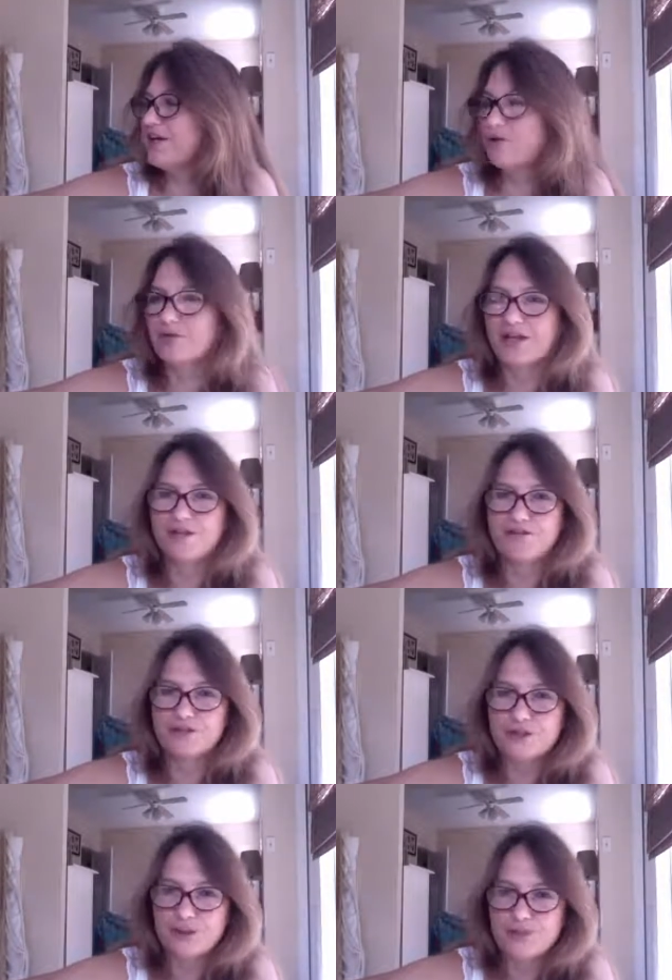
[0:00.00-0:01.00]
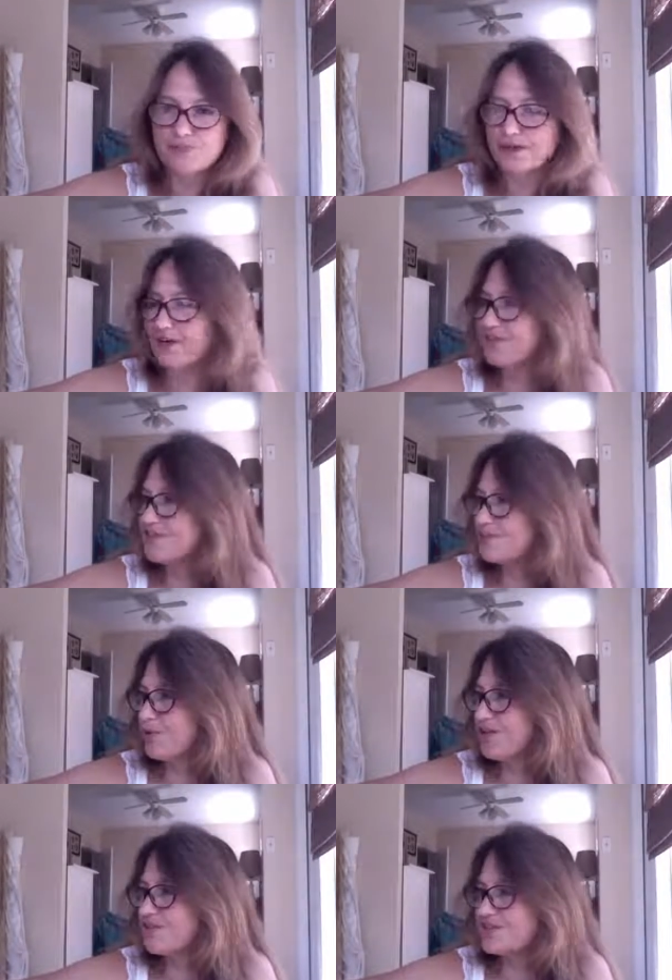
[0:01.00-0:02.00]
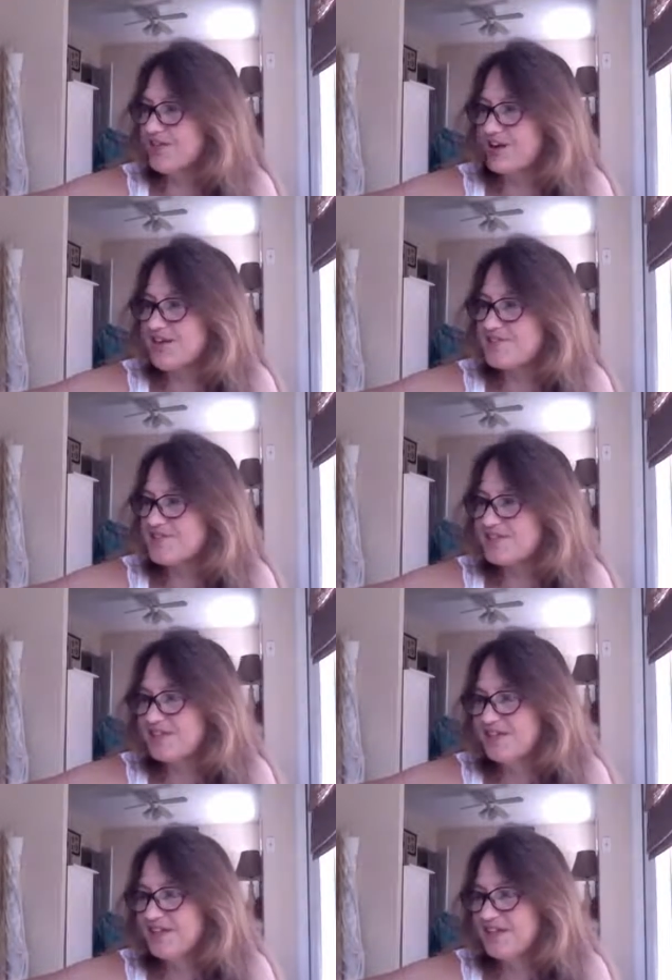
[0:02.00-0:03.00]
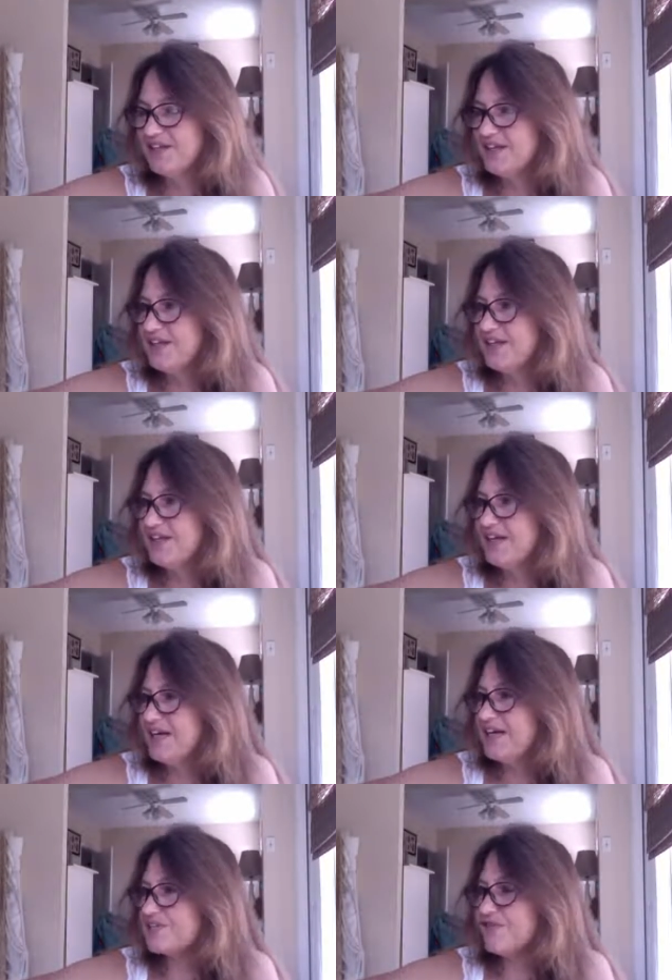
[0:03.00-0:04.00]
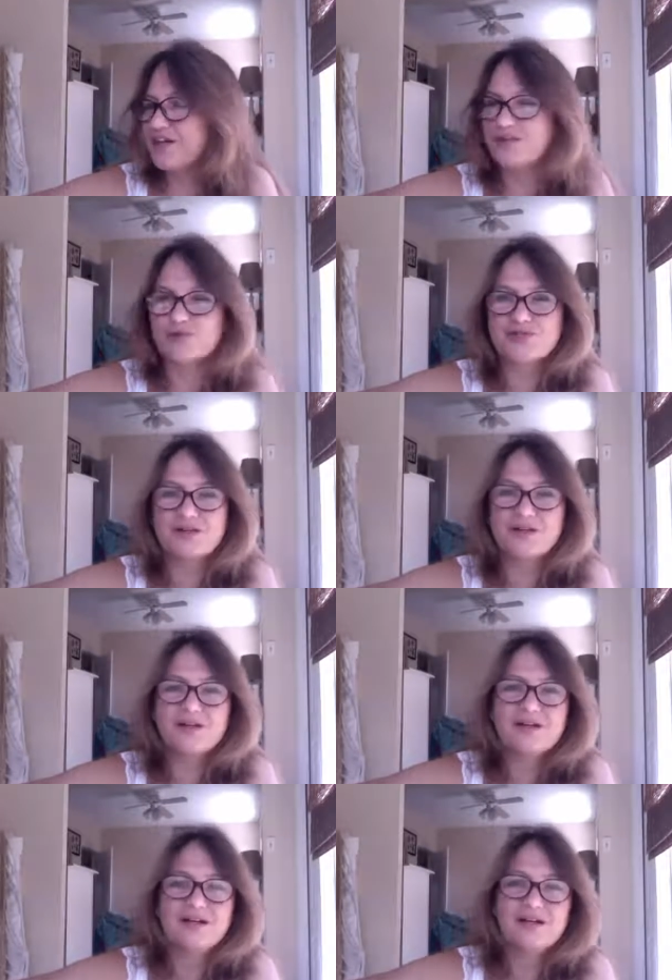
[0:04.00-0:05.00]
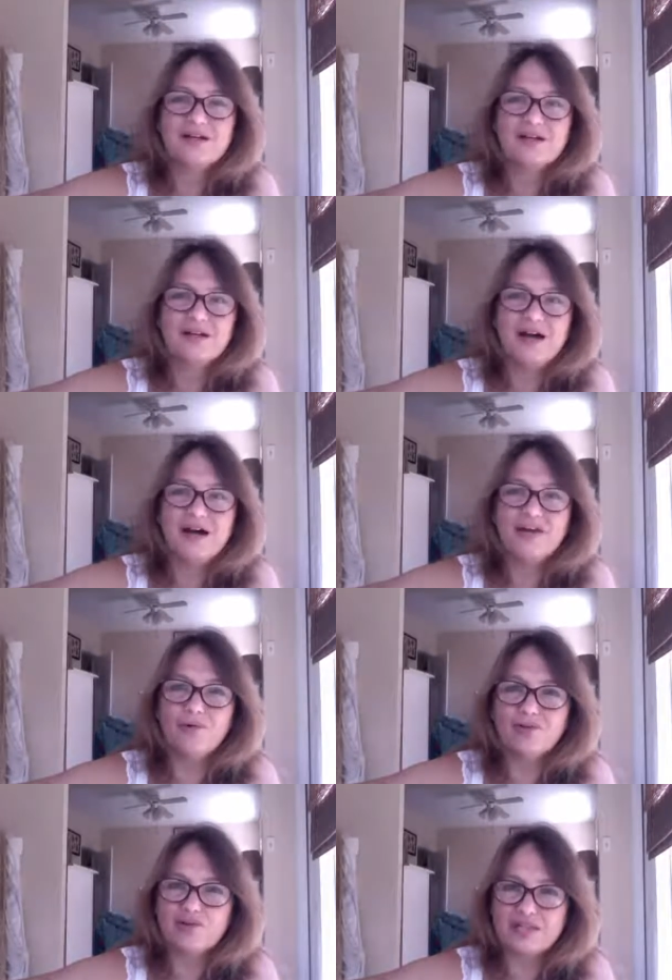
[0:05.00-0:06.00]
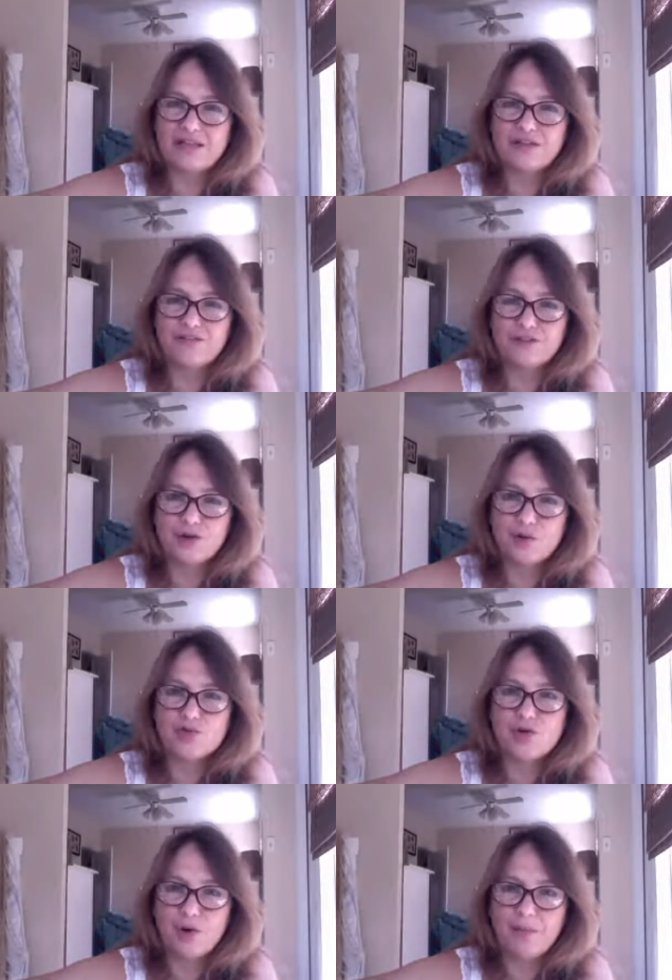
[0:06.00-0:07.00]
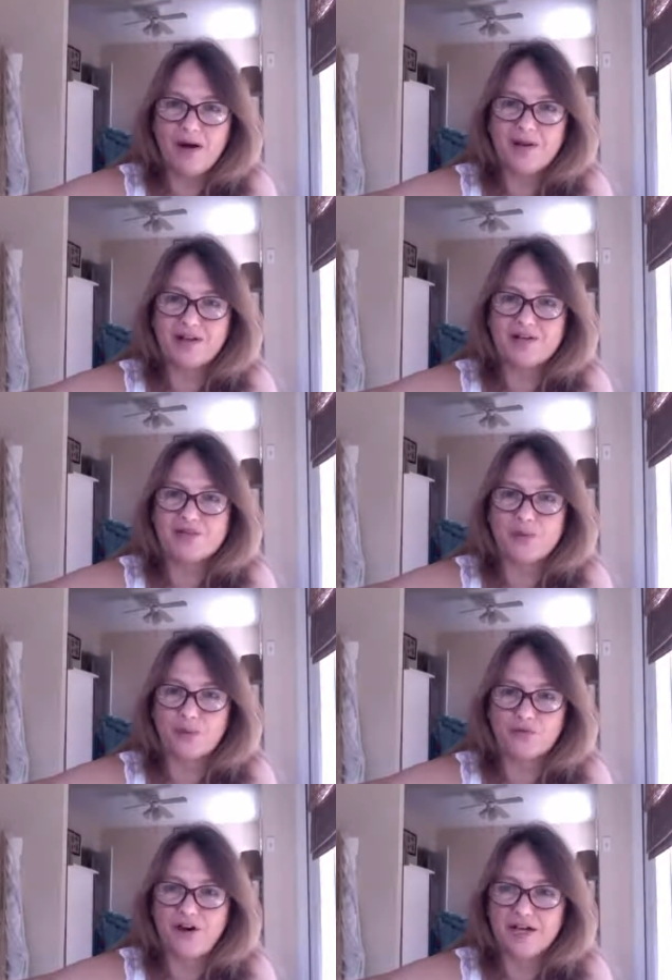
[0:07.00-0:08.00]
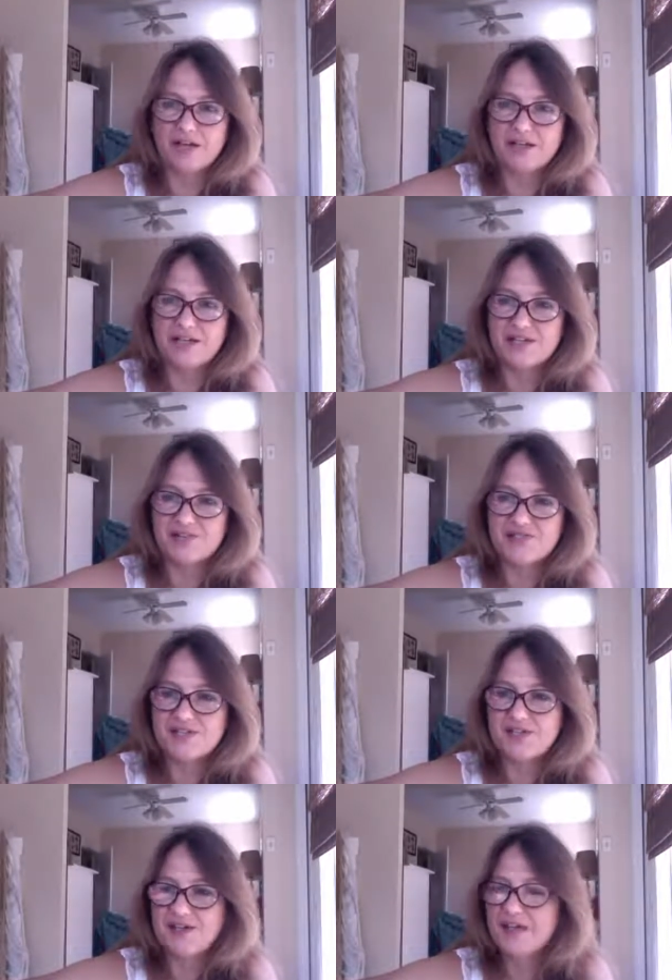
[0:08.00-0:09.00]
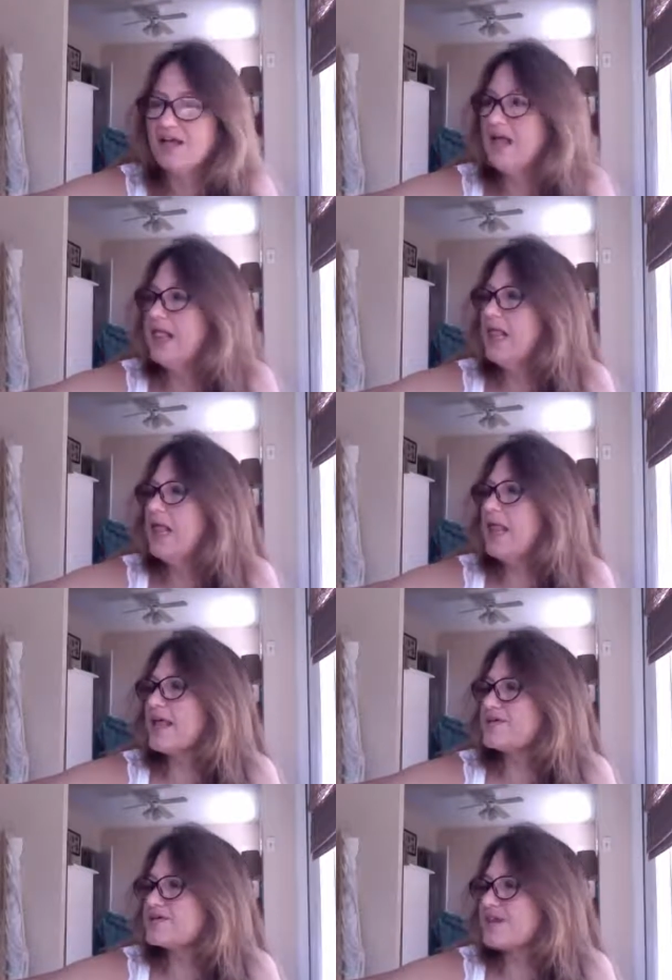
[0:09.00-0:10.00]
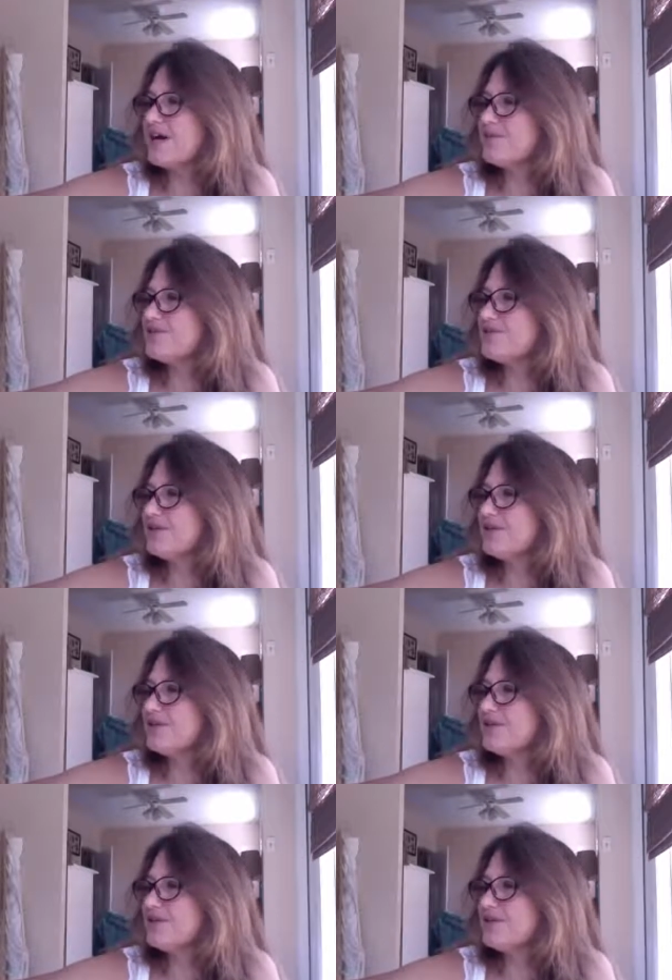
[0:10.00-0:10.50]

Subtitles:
I don't like flutes, but on this one, it's nice. It's funny. I don't usually like flutes, harmonicas, or violins, except